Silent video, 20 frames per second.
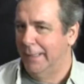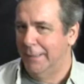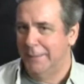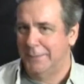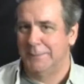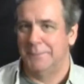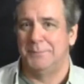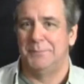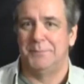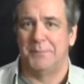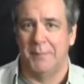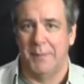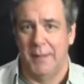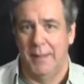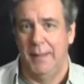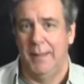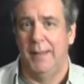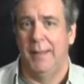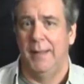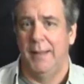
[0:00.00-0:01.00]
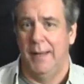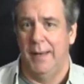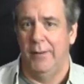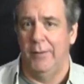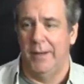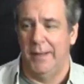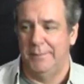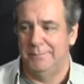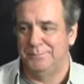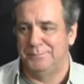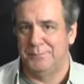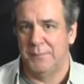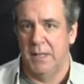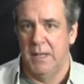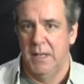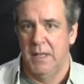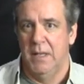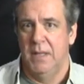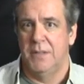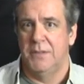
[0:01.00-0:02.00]
fingers. Anyway,
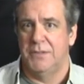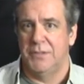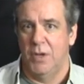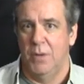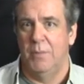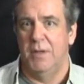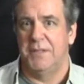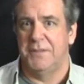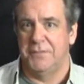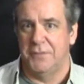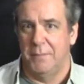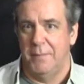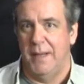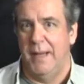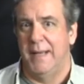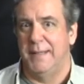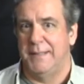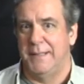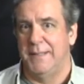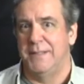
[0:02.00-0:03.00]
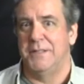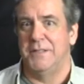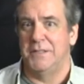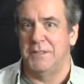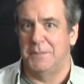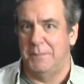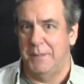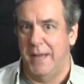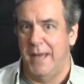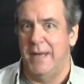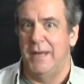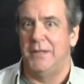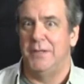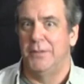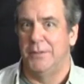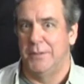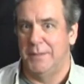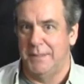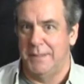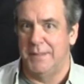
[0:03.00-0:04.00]
so much for my attention span and
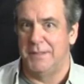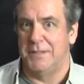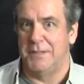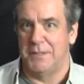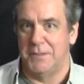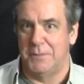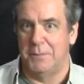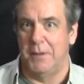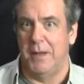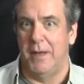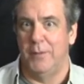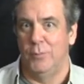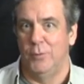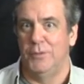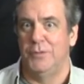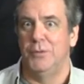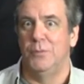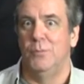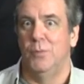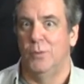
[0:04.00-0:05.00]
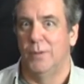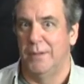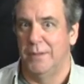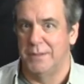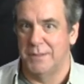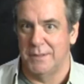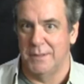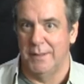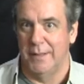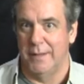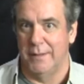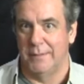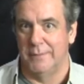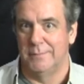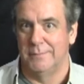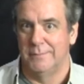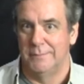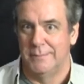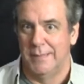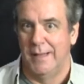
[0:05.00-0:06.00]
your attention span. We'll do more of this later.
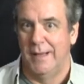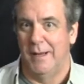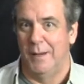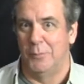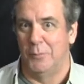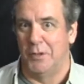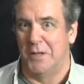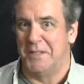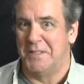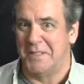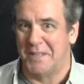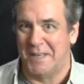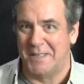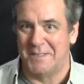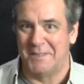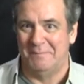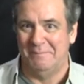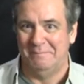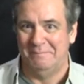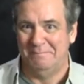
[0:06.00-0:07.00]
I'm Ron Jackson.